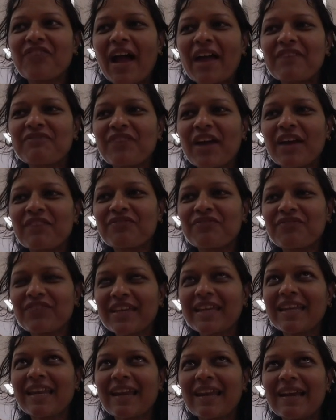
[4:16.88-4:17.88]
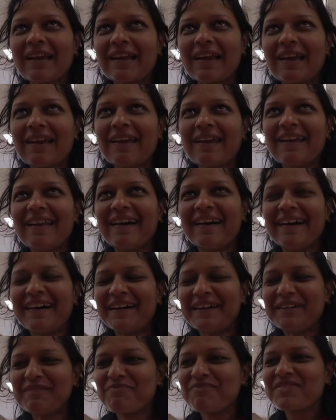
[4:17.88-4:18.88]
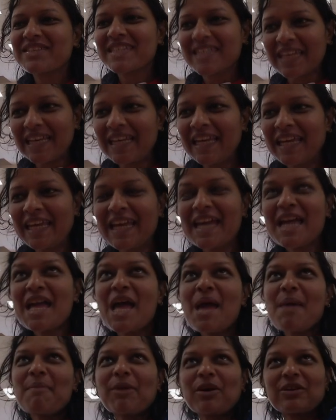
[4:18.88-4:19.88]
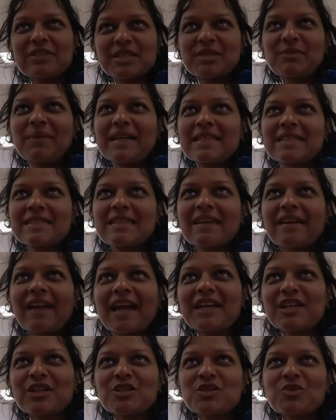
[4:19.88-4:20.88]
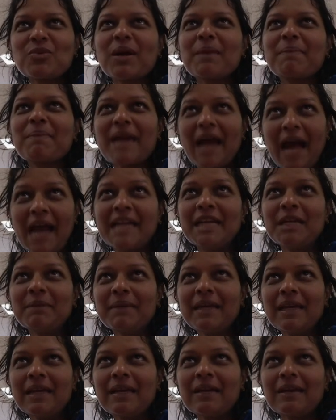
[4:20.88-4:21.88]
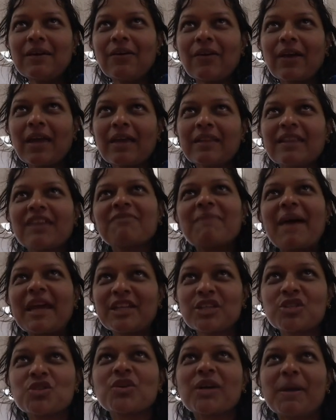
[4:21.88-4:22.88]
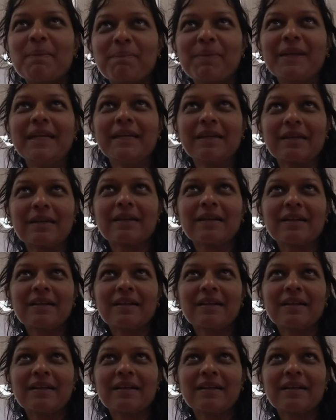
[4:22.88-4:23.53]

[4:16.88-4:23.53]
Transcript: I, I feel a little uh, silly because the ones, the riders who are behind me, okay, they managed to complete.